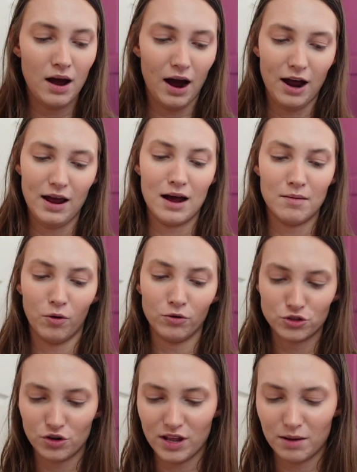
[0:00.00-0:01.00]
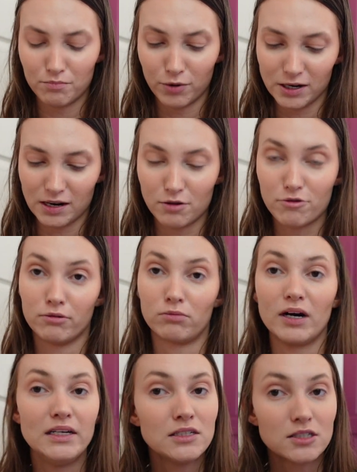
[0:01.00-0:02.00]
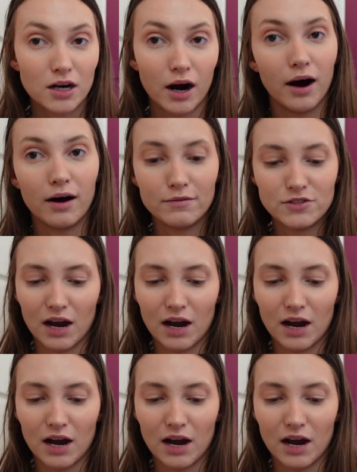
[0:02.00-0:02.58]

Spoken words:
I am also then bringing 3 scarves.